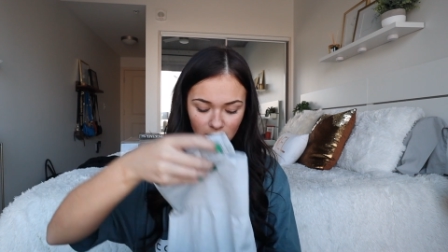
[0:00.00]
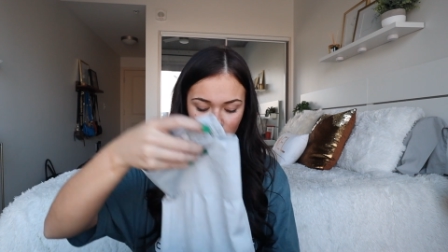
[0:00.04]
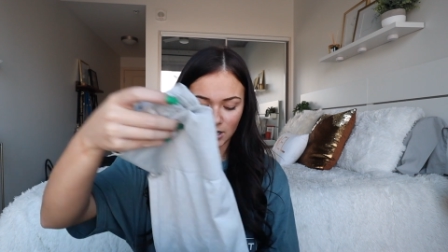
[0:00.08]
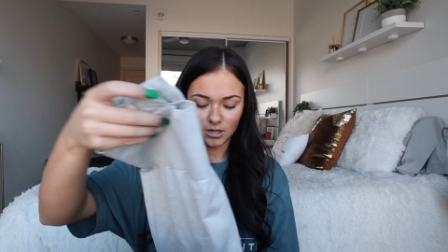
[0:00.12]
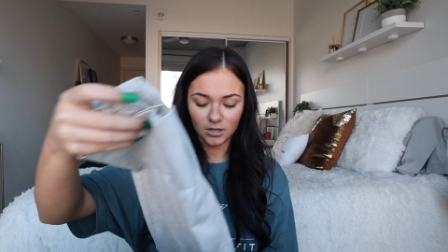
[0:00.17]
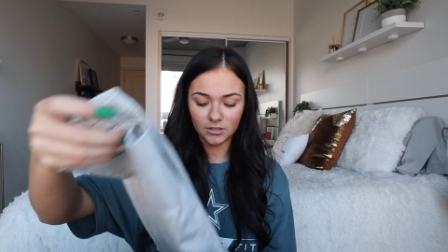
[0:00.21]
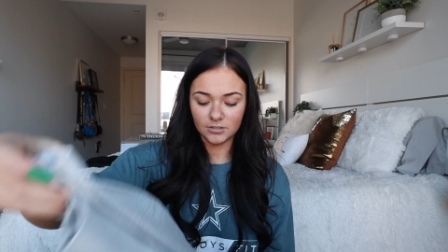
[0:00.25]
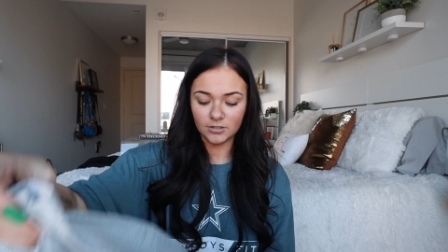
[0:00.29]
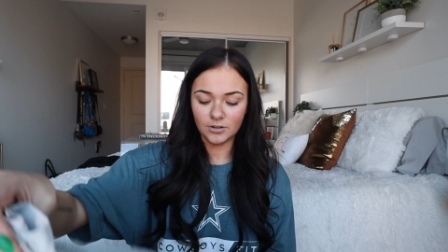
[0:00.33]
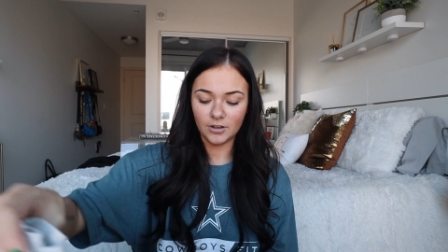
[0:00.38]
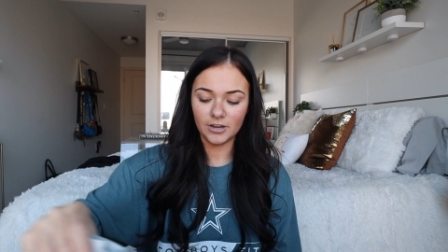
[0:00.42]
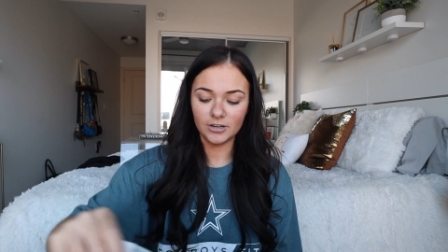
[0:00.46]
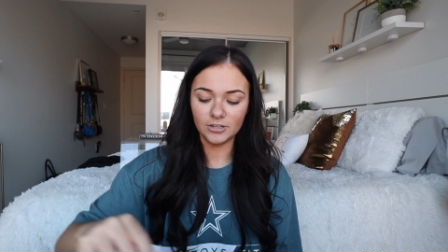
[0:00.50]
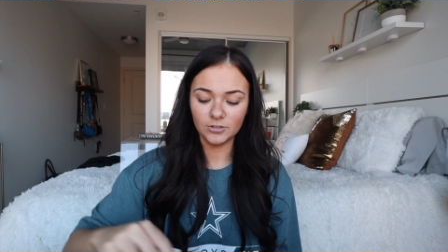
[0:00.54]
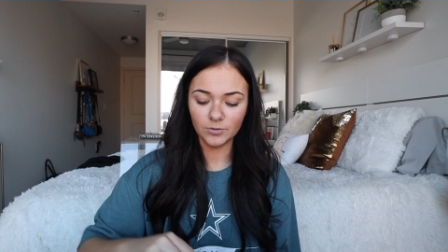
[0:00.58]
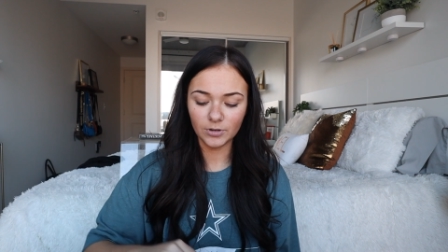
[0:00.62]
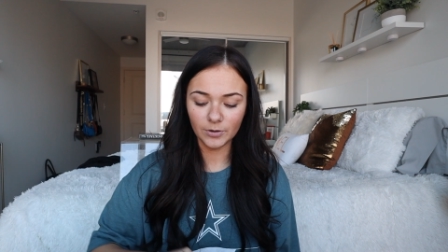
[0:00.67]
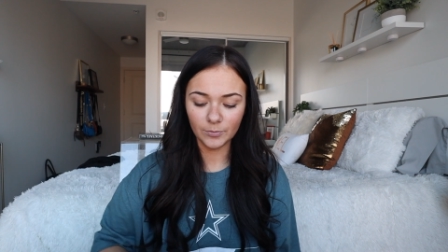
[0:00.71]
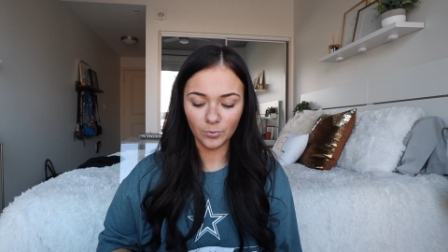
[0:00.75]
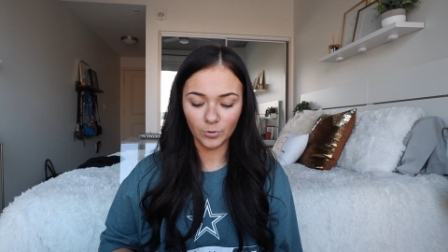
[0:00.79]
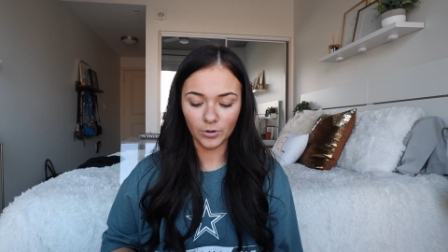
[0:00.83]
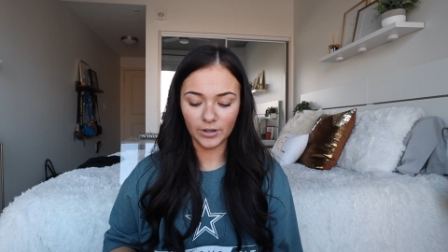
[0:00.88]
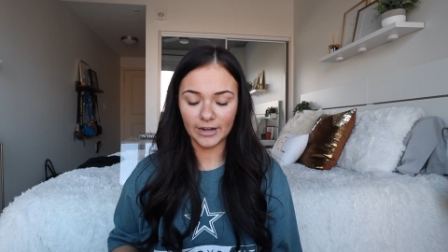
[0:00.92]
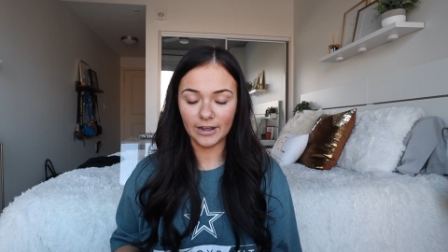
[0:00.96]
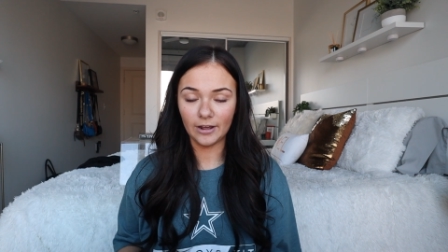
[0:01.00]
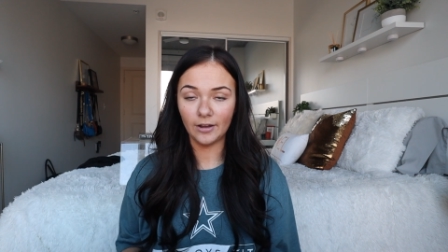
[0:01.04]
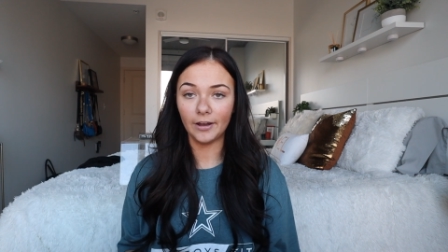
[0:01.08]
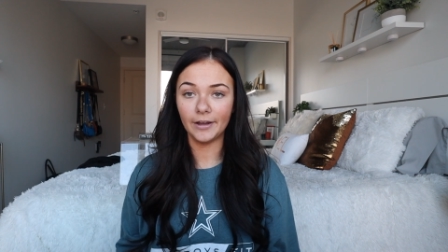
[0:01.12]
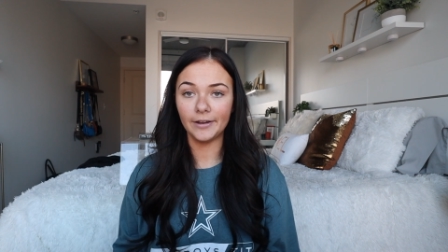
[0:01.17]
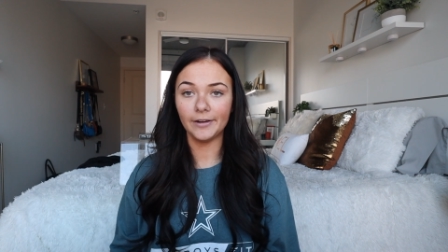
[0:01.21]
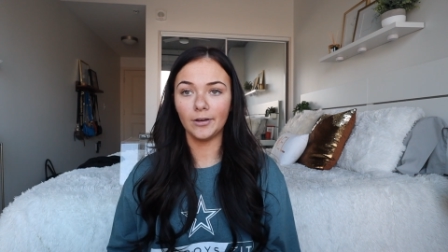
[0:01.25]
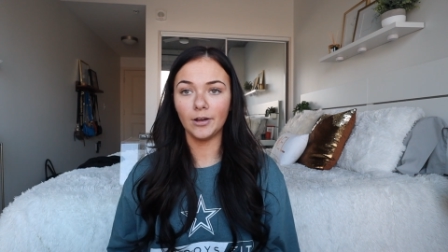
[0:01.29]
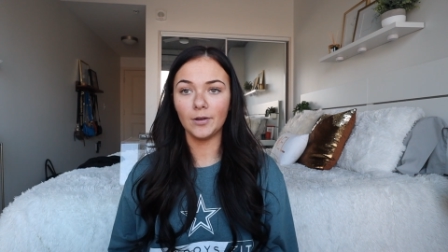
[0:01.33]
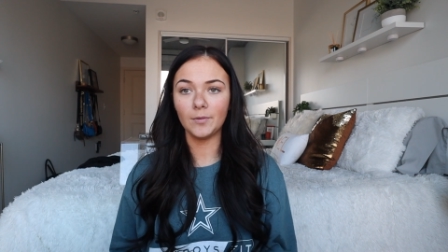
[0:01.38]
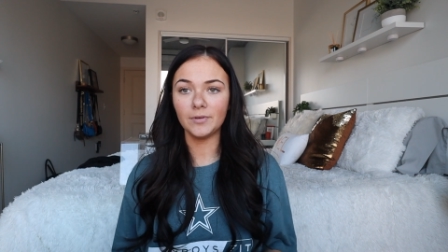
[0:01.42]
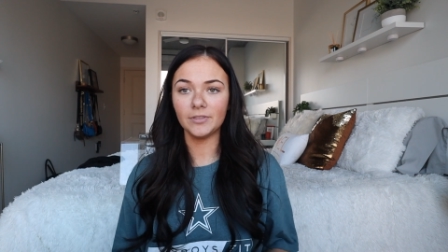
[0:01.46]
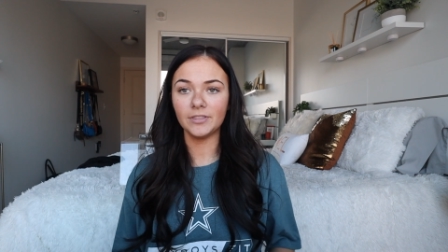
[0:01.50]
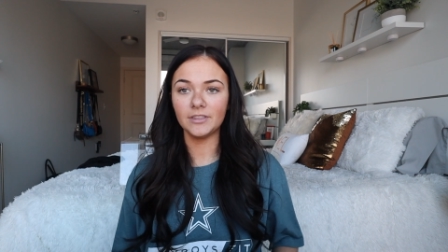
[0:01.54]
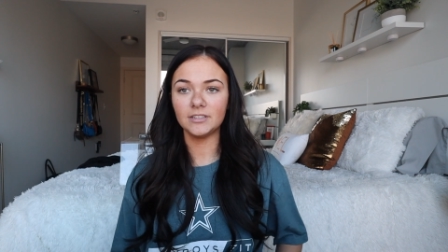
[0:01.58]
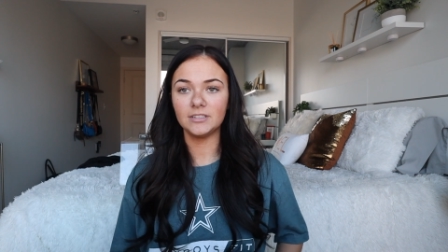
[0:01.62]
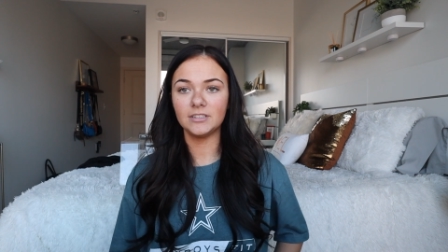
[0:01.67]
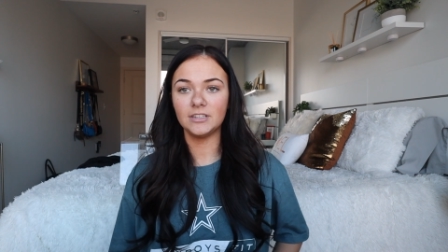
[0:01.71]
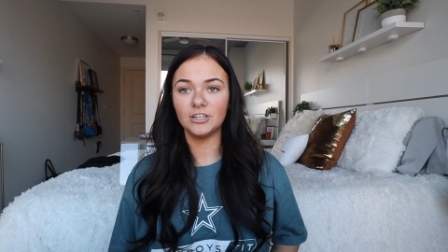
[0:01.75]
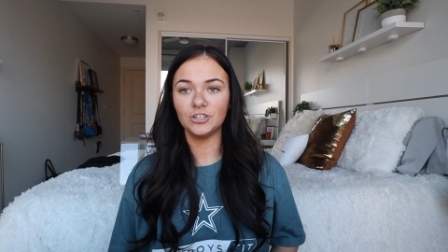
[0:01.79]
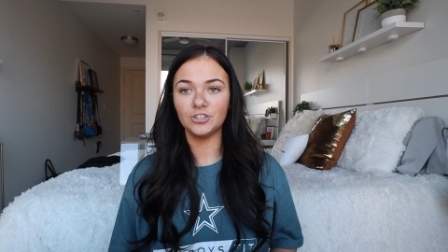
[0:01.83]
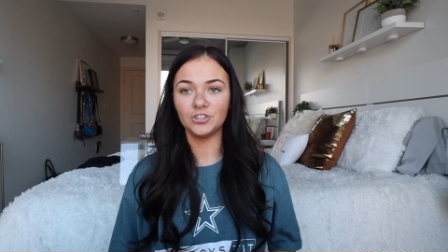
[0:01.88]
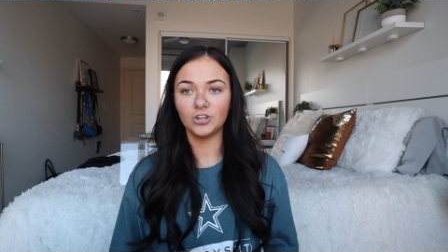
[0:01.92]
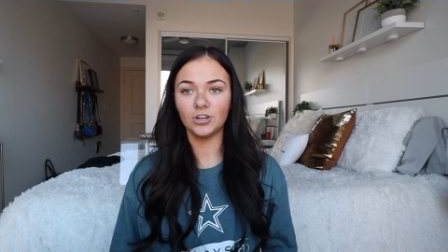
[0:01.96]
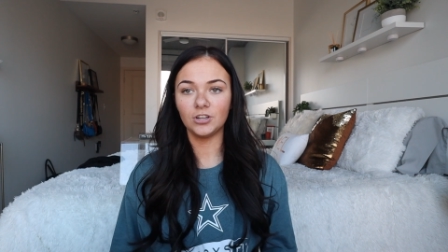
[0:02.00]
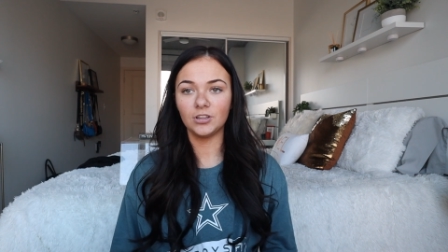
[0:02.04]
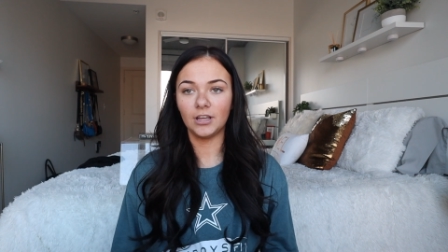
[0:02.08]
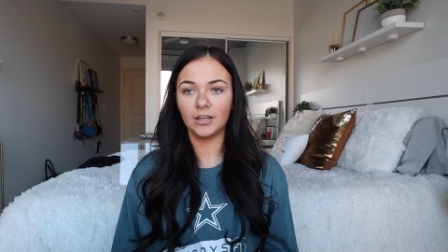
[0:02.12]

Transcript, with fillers: Also, I just want to point out, I know I'm in this t-shirt